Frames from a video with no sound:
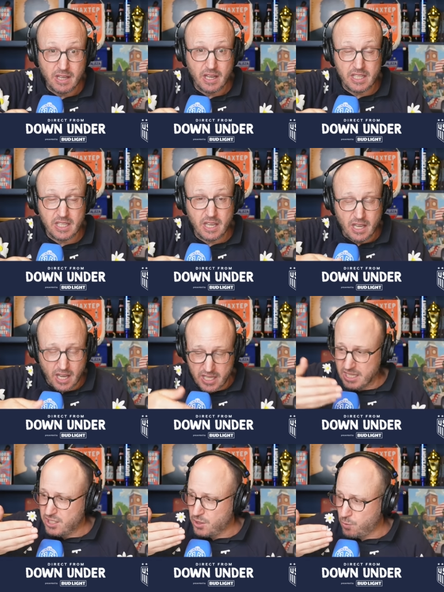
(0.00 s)
Are, you? are
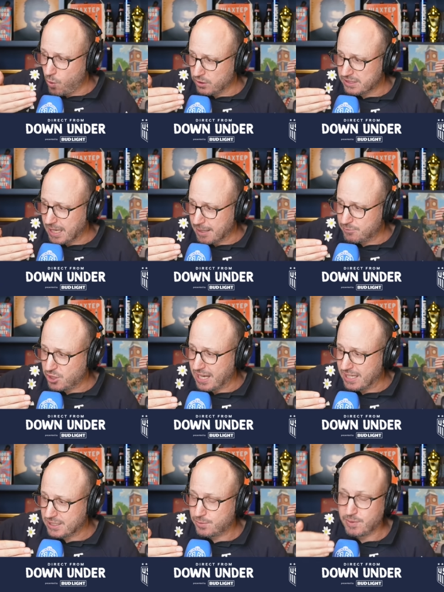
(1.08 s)
you in your WhatsApp
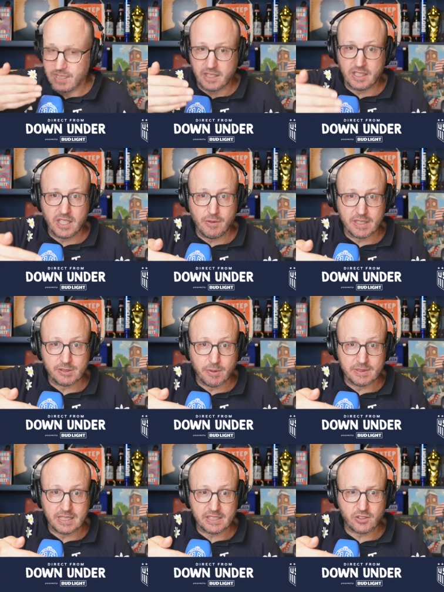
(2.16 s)
chats with the other US
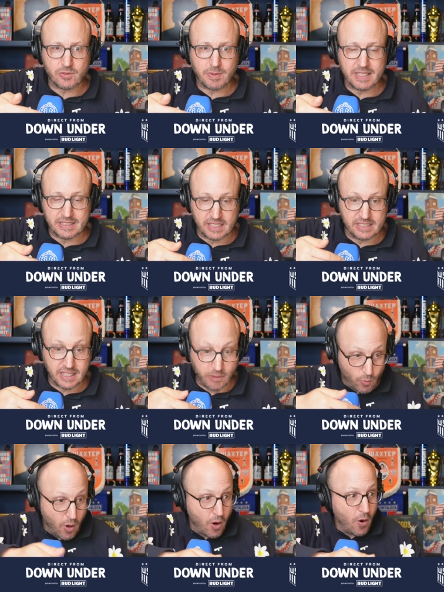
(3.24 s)
women's national players? Are you saying,
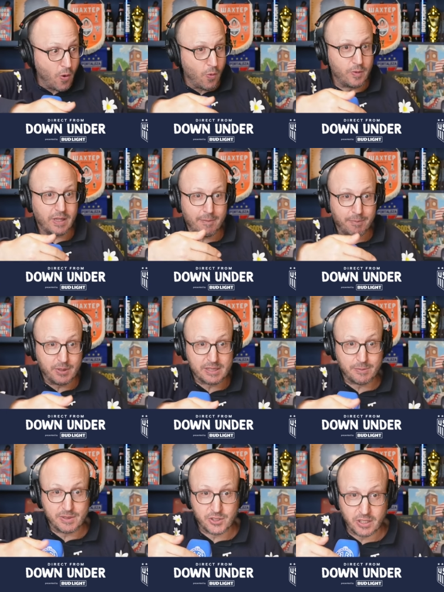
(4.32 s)
"Whoa, that
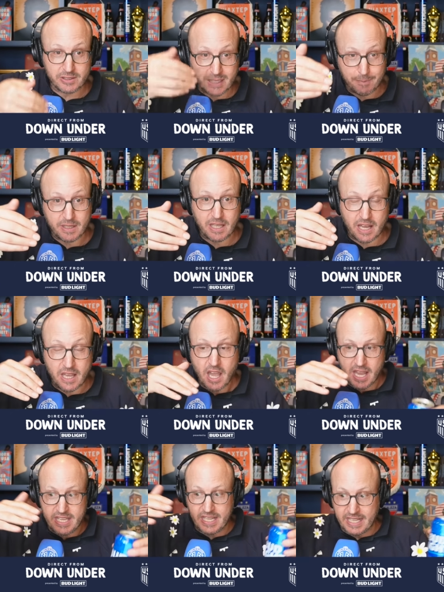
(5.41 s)
person was chosen"? That, but yeah,
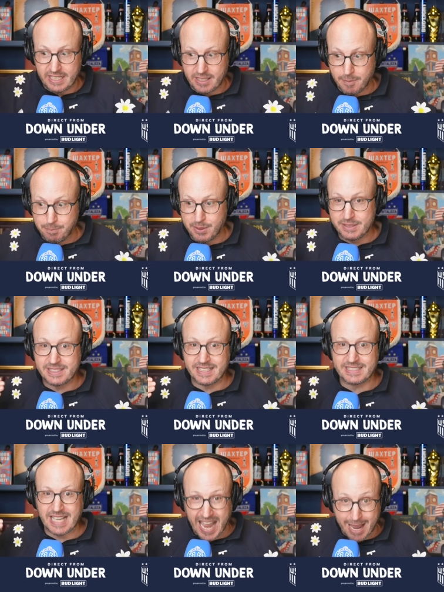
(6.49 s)
are you getting a buzz that
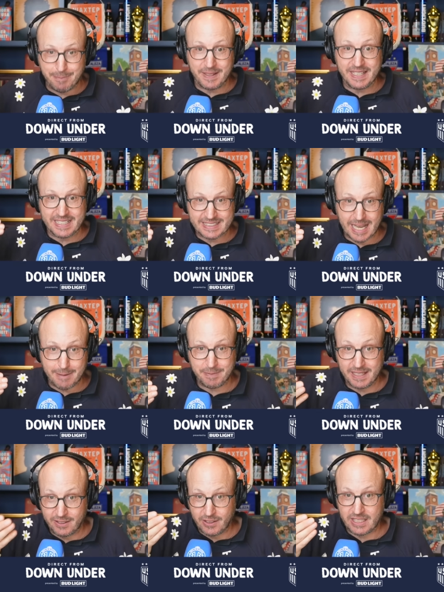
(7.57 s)
it's happening? It's
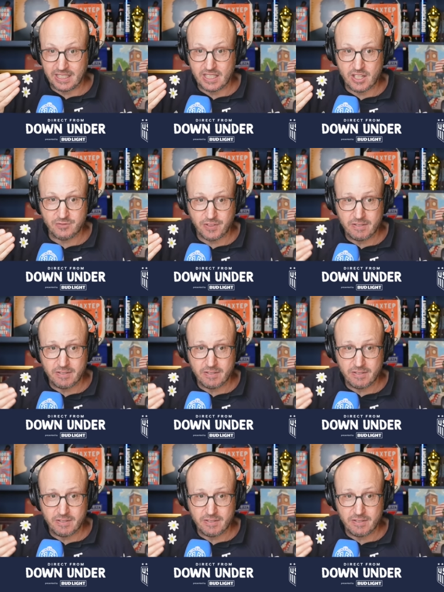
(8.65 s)
happening. Looking at your phone,